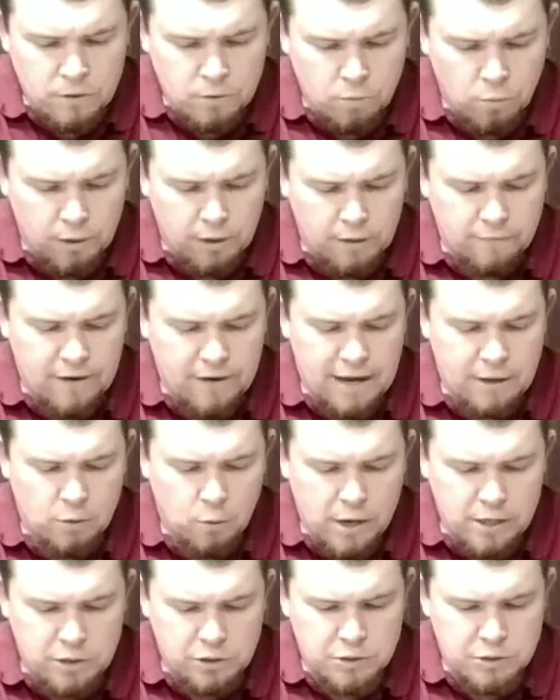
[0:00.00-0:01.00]
where an
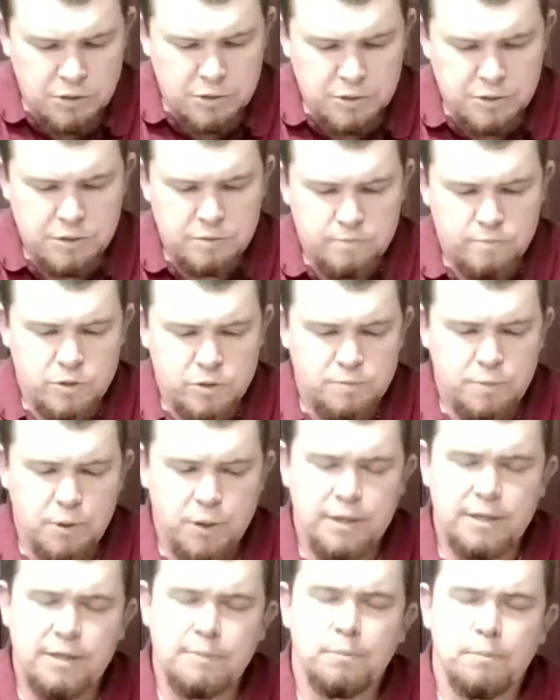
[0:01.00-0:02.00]
evaluation system was
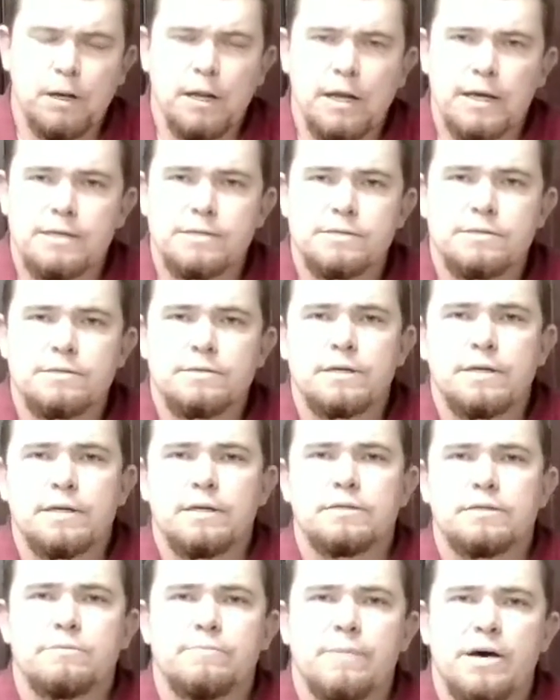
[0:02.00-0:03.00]
put into place
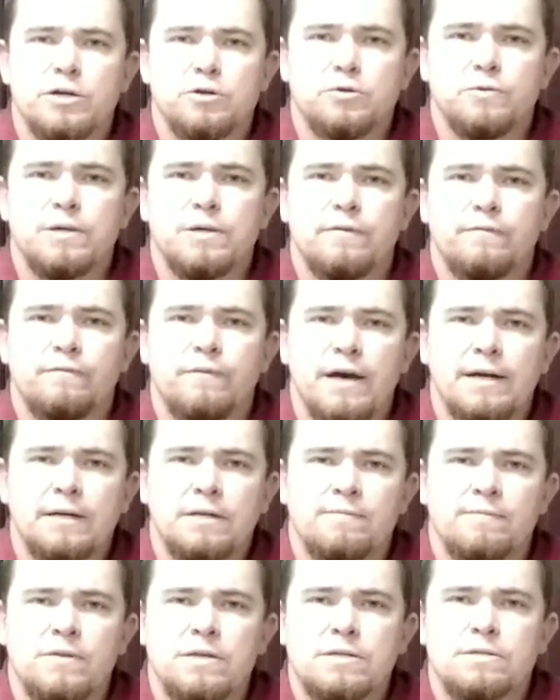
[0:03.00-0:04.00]
to measure the
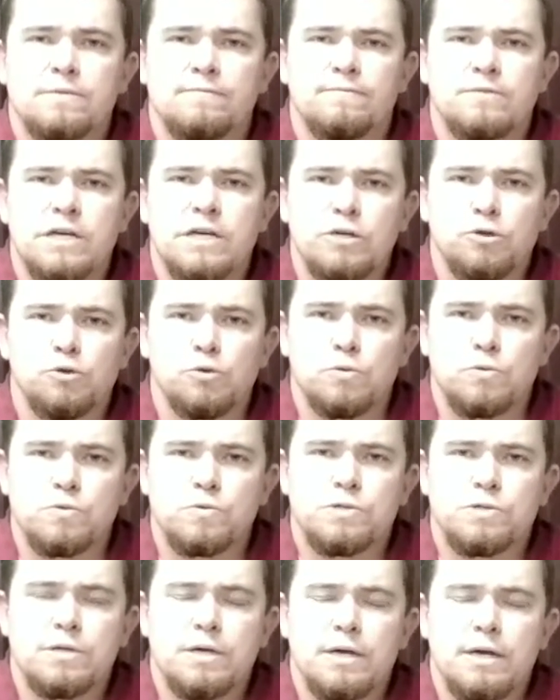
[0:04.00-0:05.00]
effectiveness of
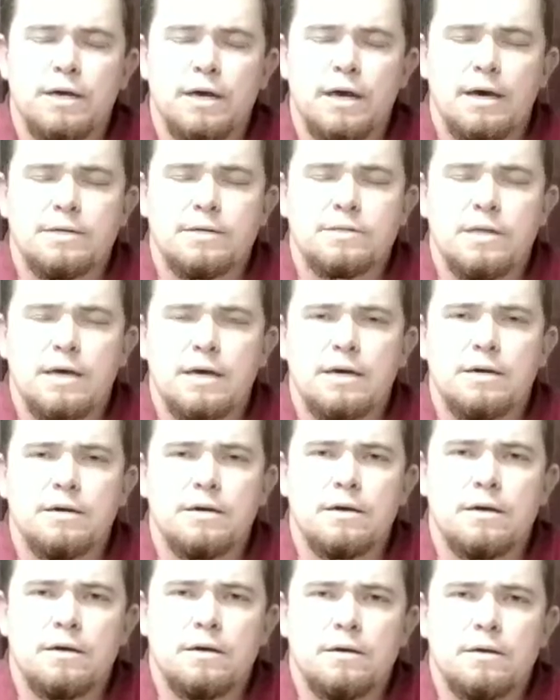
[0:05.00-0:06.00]
teachers as
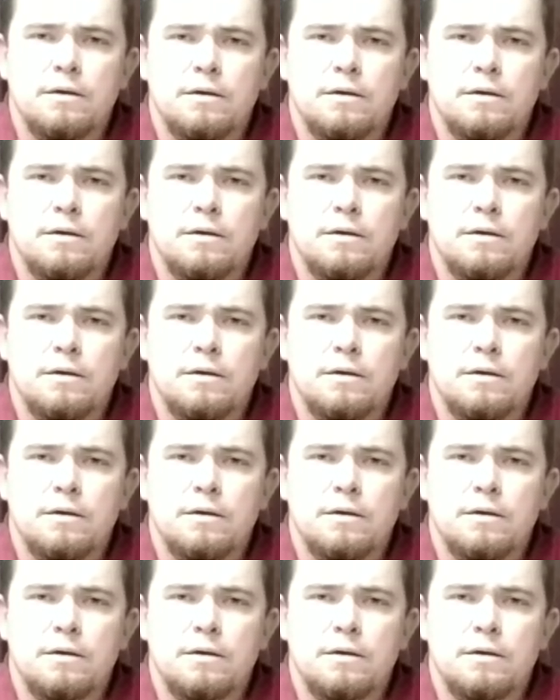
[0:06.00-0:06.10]
they